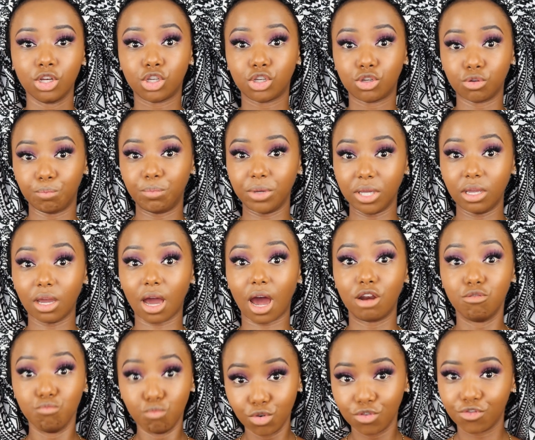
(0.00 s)
to be
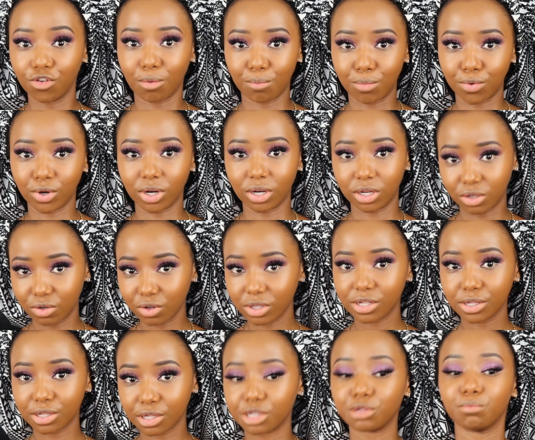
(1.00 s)
unmovable. You know,
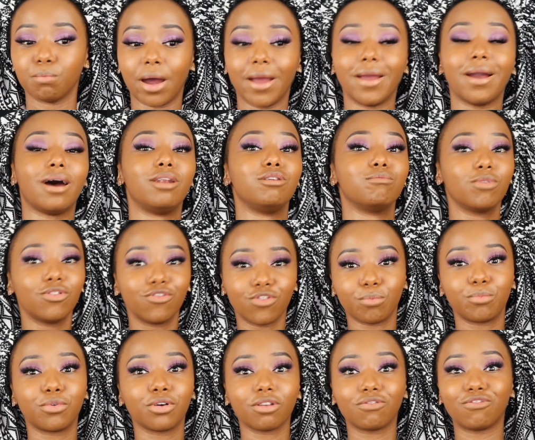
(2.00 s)
this is my
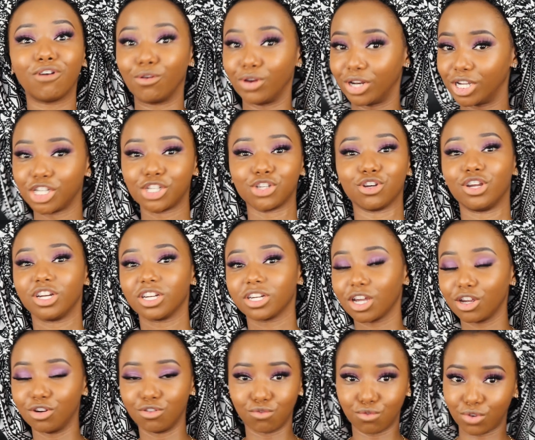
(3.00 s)
unmovable foundation
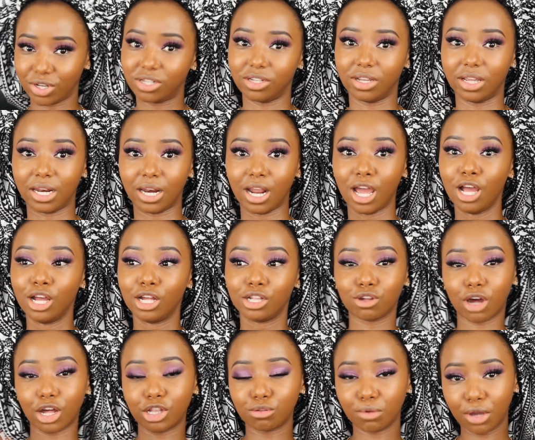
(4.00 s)
routine.
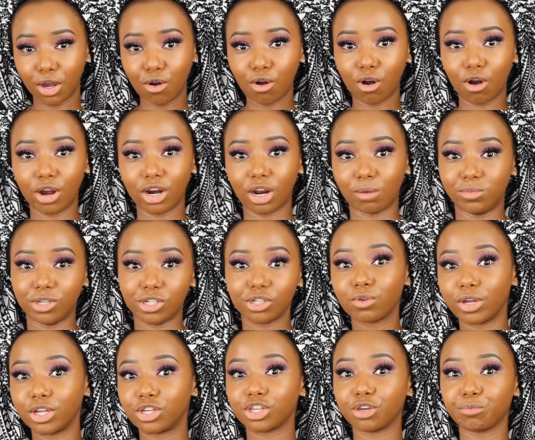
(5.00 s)
So as we go on, I'm just
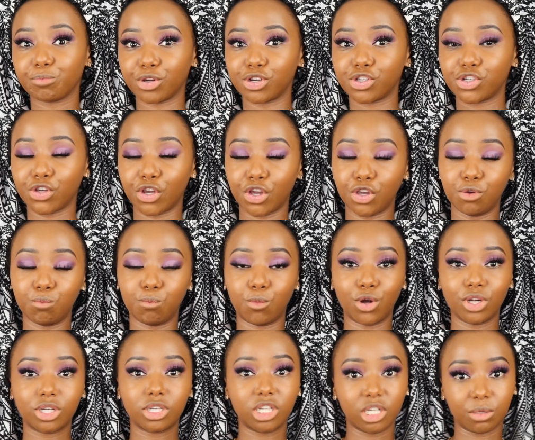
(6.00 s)
going to keep on showing you
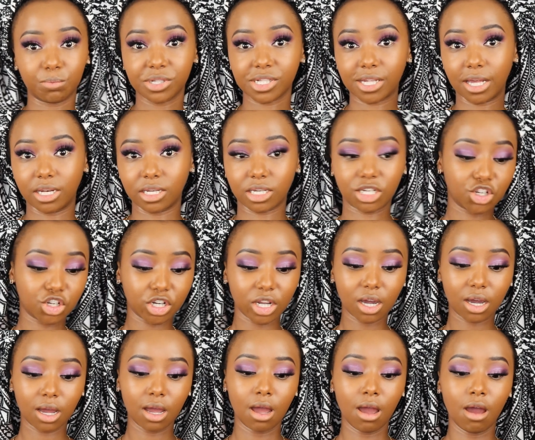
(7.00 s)
more tips and
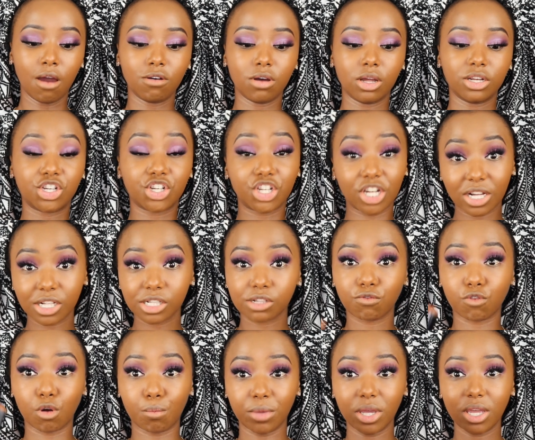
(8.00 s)
tricks.
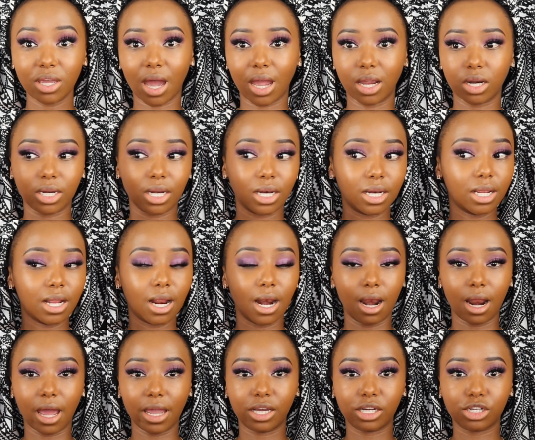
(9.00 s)
For me, I really
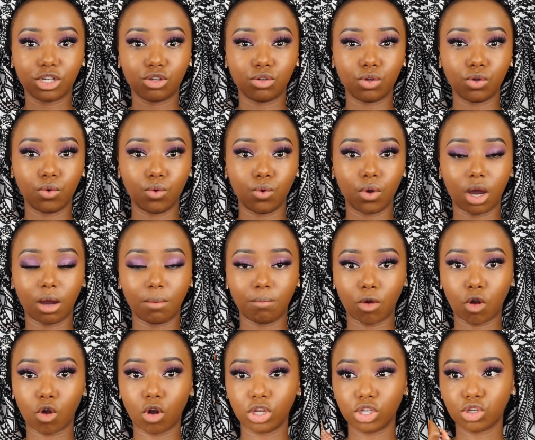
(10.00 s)
like to
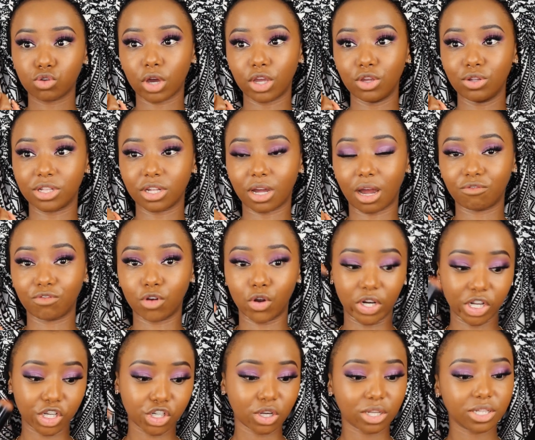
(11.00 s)
contour using a
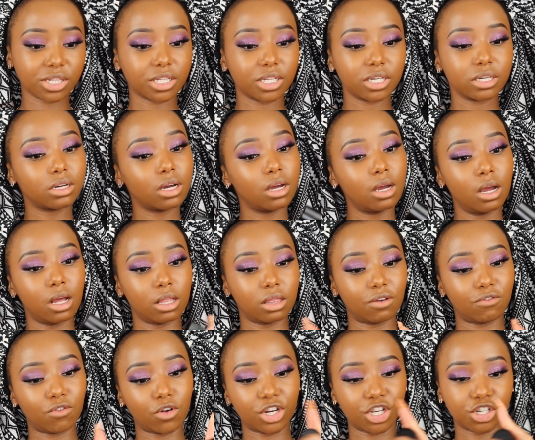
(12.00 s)
foundation stick.
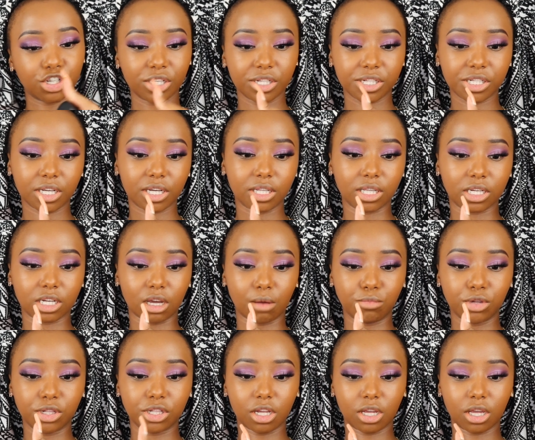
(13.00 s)
The foundation stick that
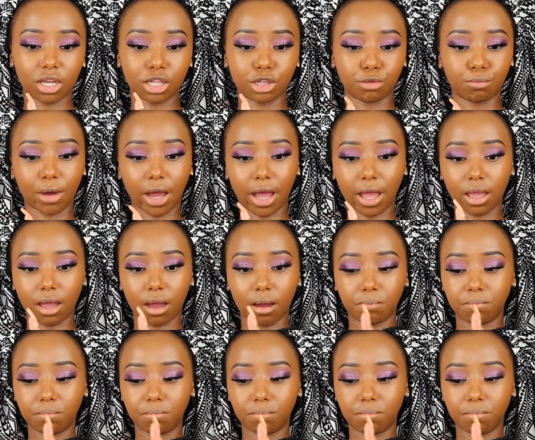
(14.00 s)
I'm using is by